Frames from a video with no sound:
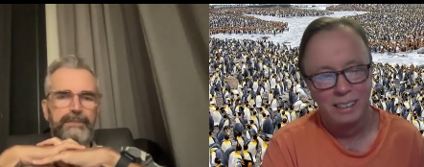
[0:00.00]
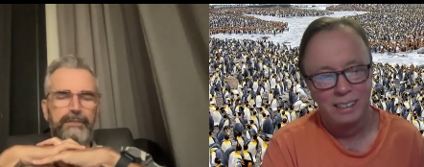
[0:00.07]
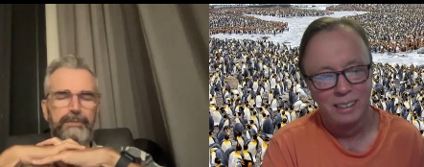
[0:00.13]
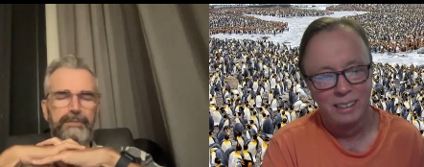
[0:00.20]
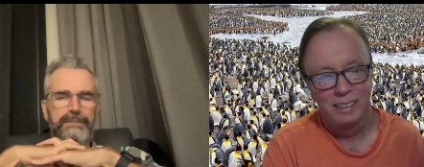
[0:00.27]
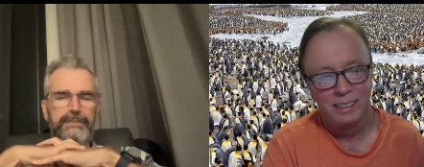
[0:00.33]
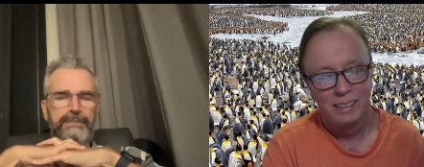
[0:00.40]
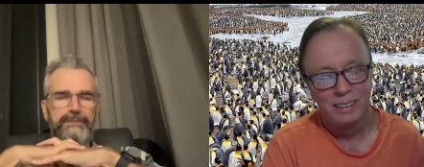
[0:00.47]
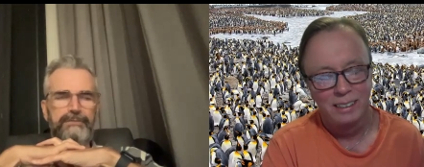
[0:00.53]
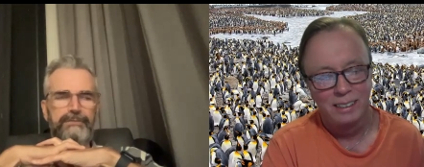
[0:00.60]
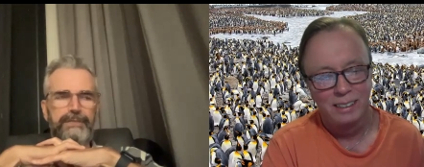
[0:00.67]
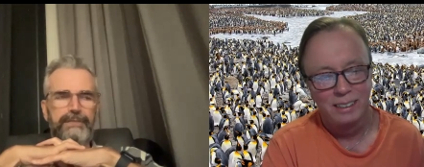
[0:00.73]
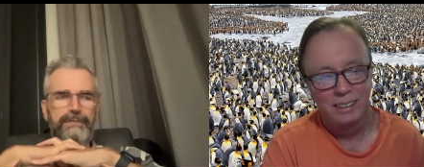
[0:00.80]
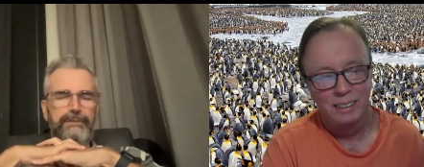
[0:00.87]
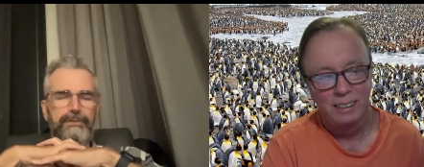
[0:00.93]
Speaker 1: Retirement sounds
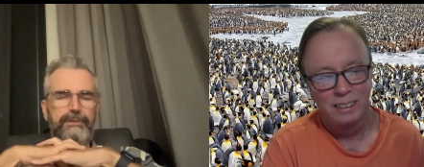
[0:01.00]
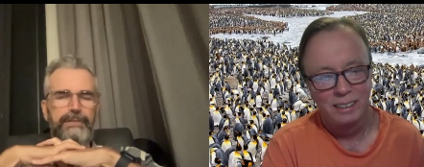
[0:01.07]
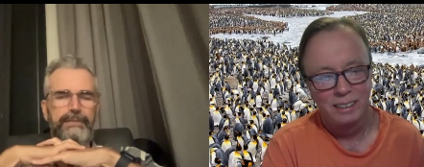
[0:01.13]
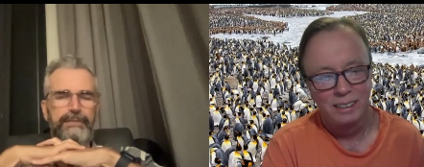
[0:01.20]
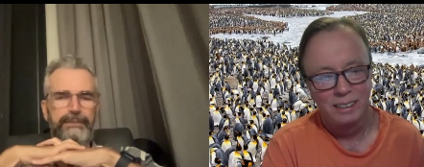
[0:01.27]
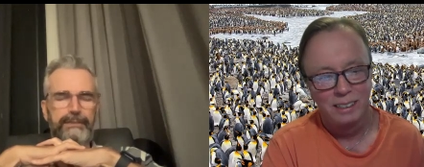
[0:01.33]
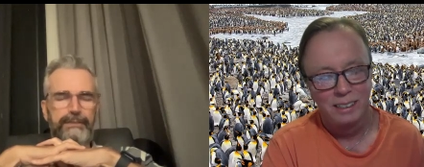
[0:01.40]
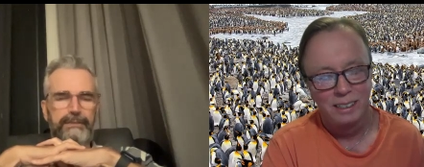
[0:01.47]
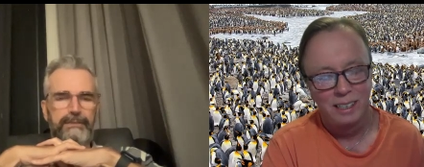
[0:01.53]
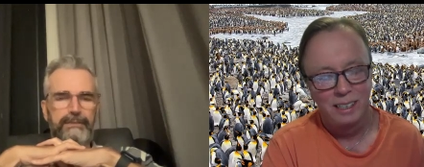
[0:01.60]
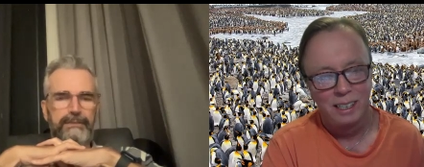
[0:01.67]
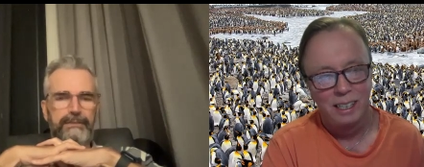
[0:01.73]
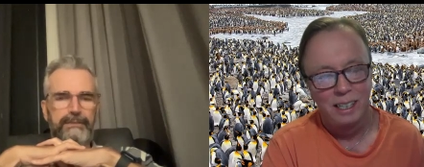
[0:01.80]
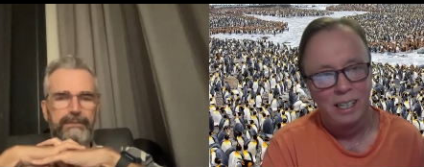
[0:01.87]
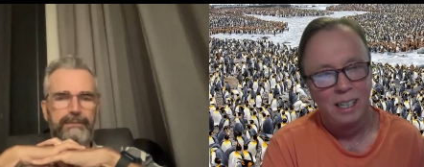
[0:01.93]
fucking great.
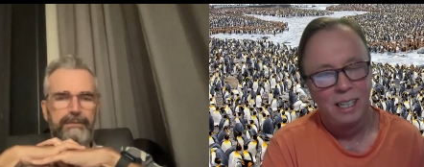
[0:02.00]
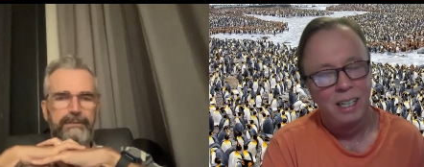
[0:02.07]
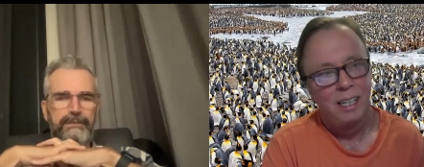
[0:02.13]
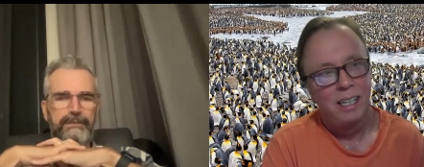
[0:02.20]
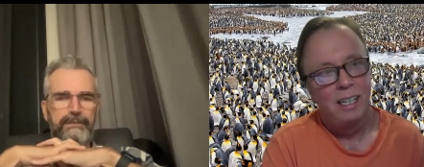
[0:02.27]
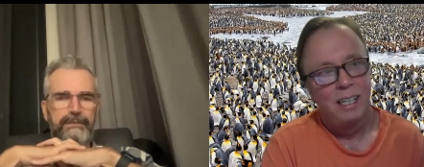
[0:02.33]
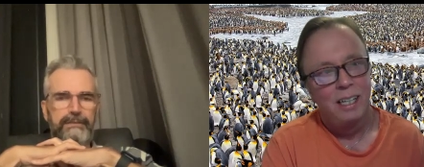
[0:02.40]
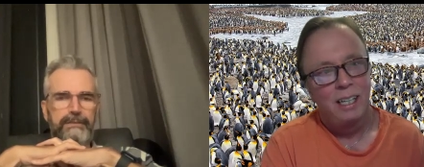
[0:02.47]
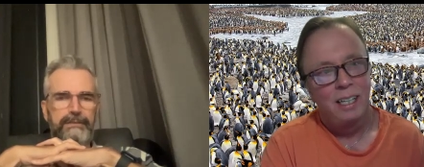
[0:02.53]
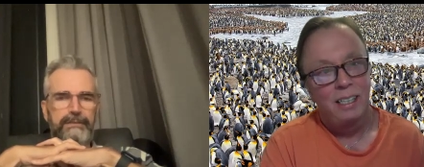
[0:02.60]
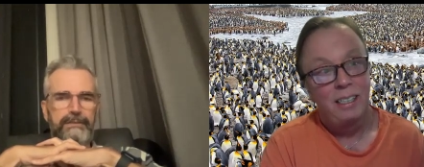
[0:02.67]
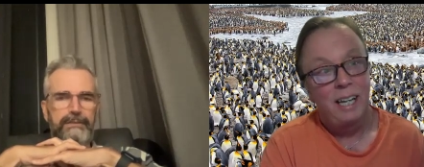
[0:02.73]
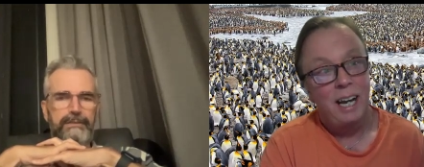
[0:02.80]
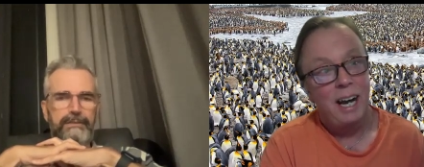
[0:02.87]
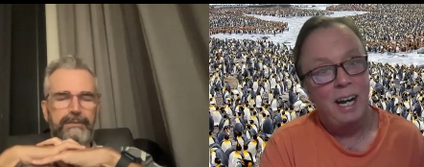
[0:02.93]

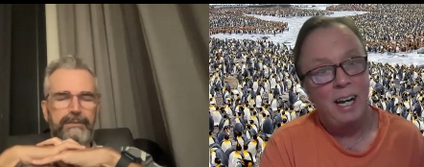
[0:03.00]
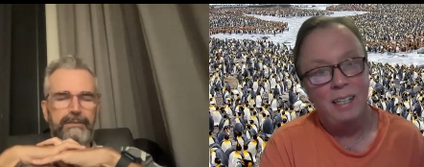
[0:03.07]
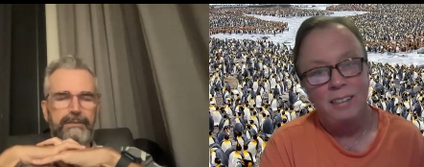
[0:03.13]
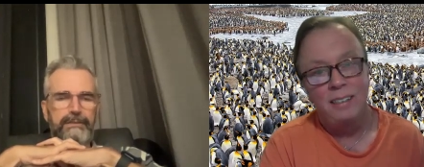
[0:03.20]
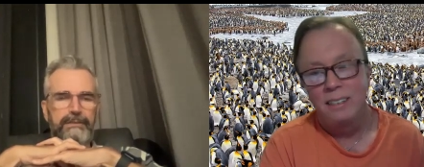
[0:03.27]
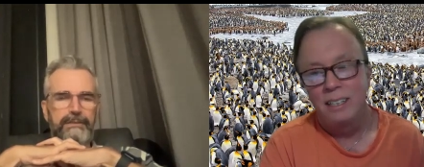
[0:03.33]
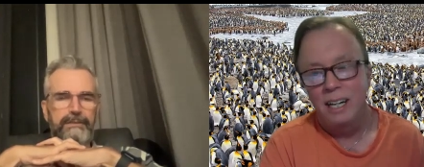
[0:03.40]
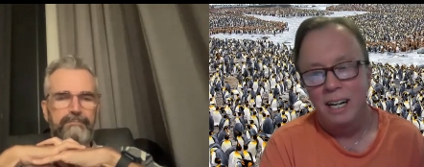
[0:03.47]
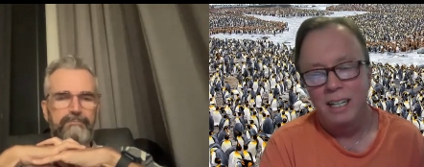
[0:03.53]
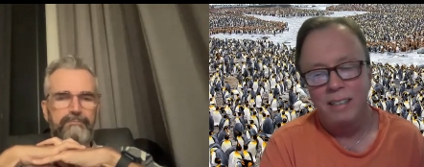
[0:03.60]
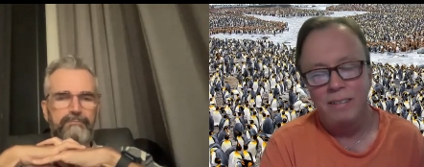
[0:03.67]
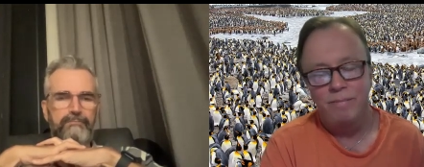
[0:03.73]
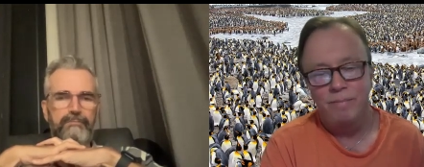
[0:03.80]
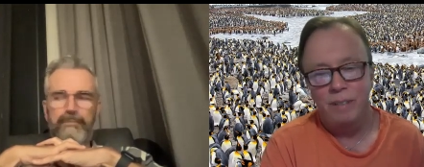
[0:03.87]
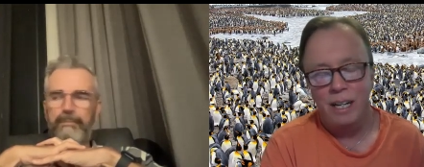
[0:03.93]
Speaker 2: Yeah,
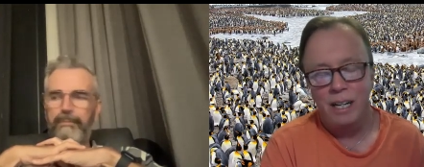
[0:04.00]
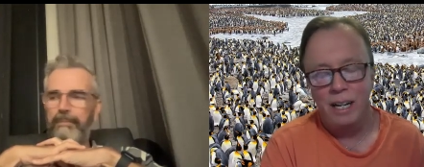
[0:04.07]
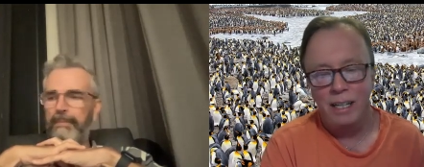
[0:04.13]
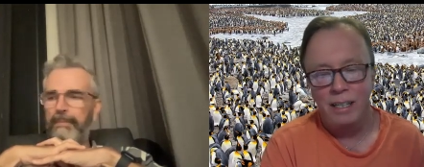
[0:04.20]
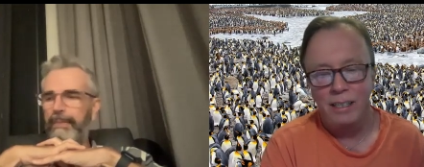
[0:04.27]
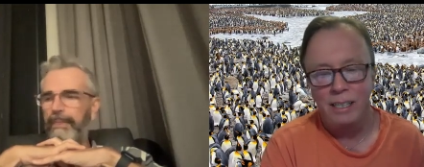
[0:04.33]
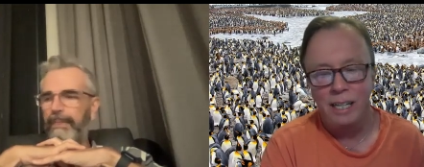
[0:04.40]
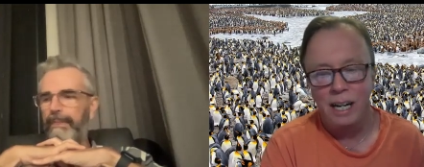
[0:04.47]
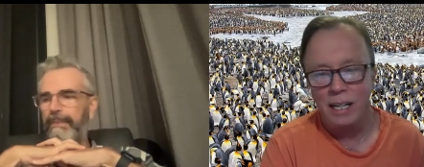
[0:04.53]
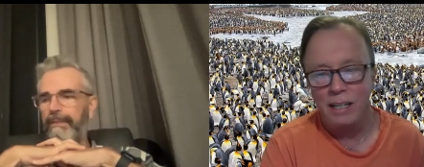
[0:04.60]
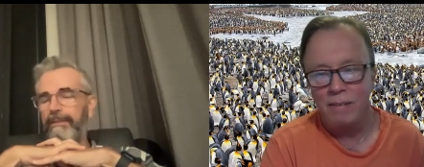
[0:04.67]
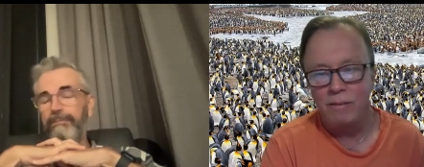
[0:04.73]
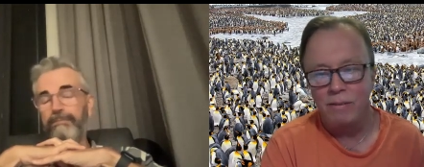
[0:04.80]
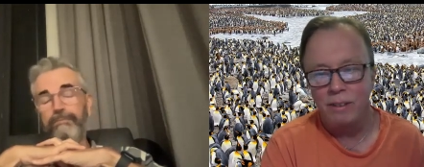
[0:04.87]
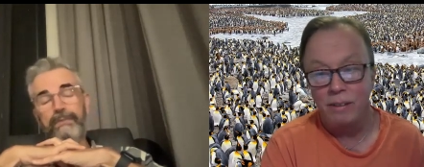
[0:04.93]
I I kind
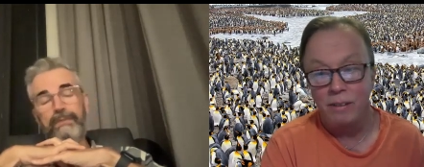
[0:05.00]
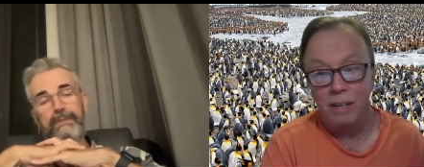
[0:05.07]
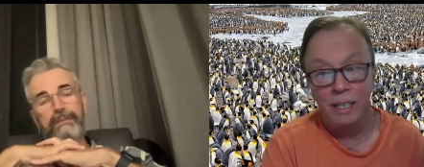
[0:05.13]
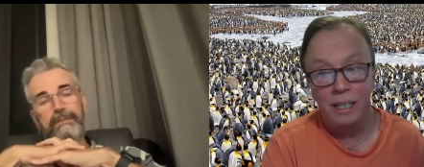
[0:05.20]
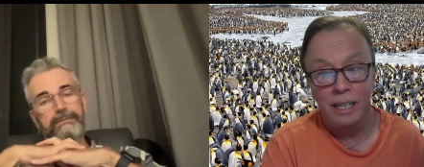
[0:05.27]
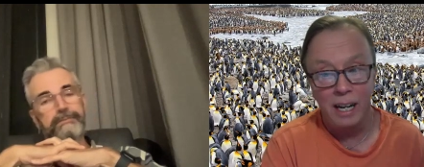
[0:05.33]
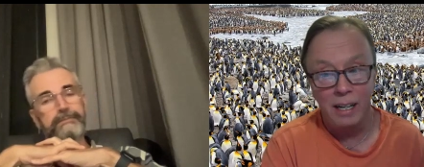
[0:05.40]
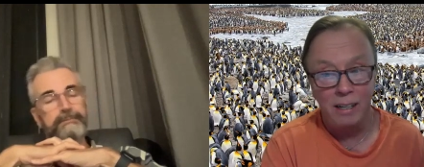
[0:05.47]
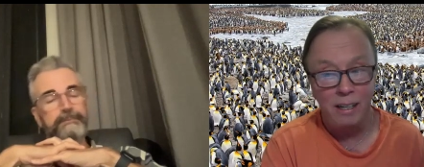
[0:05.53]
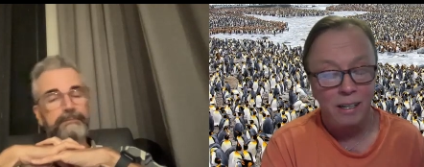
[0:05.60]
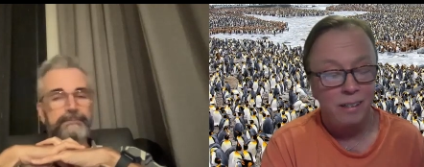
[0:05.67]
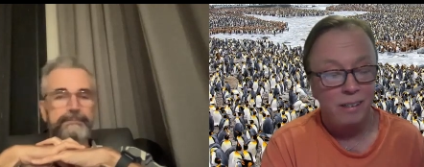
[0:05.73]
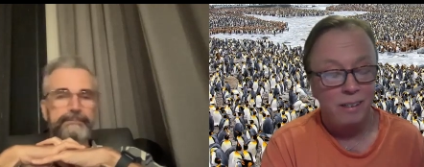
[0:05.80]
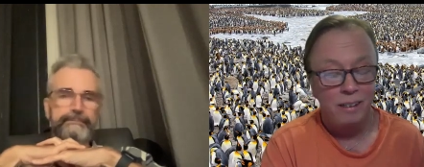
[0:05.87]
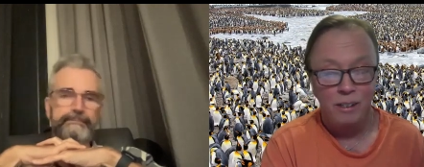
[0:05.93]
of again,
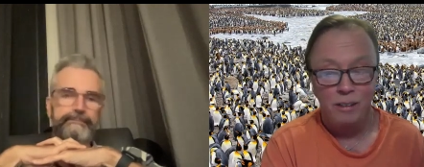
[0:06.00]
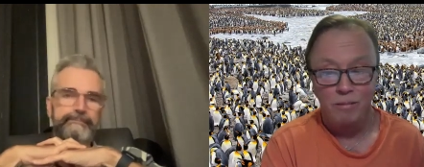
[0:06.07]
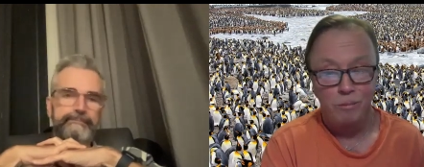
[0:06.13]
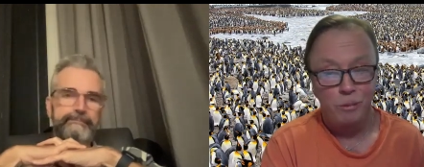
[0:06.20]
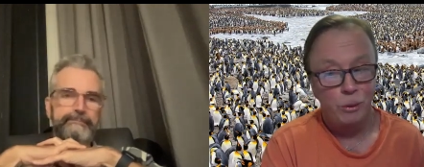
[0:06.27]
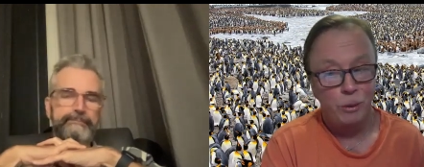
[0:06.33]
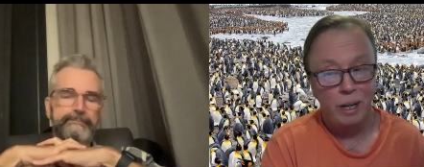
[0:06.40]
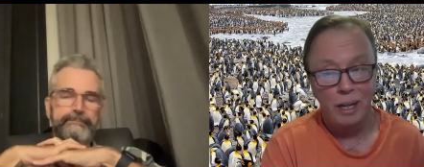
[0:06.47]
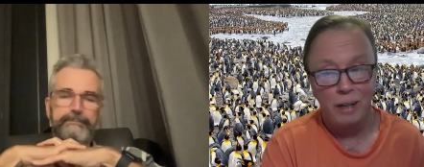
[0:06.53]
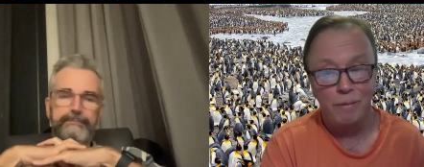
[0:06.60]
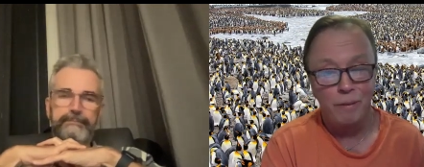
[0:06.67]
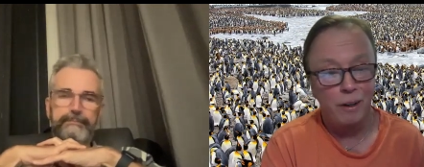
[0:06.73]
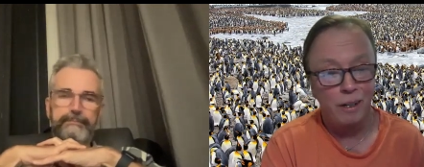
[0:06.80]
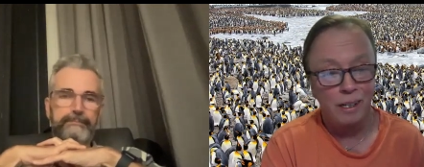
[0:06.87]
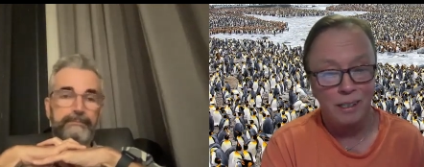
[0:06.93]
Craig
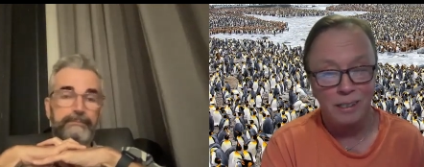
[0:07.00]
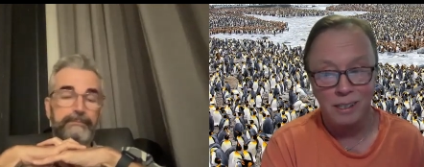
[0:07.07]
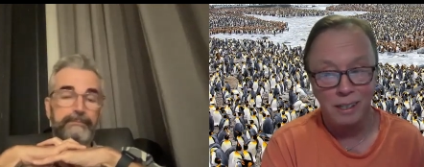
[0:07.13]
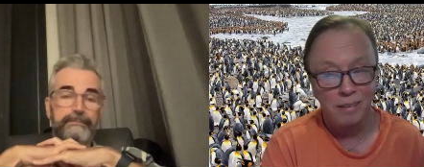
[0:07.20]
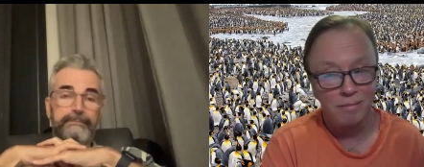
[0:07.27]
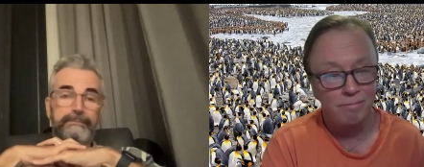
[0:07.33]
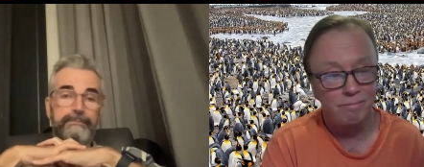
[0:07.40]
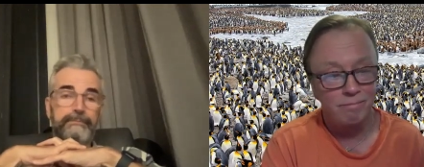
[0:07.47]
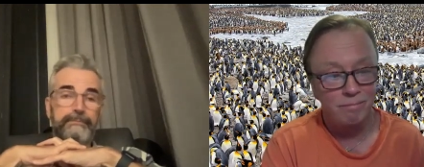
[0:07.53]
Ferguson.